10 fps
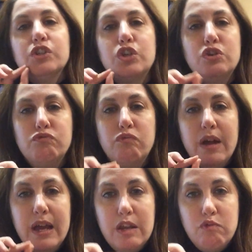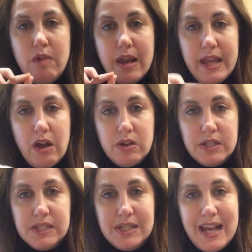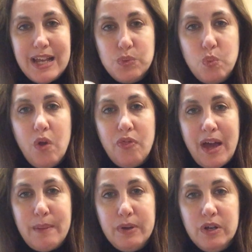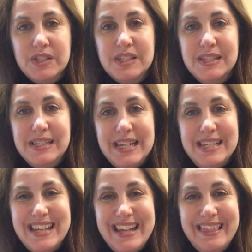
So you really understand what that person did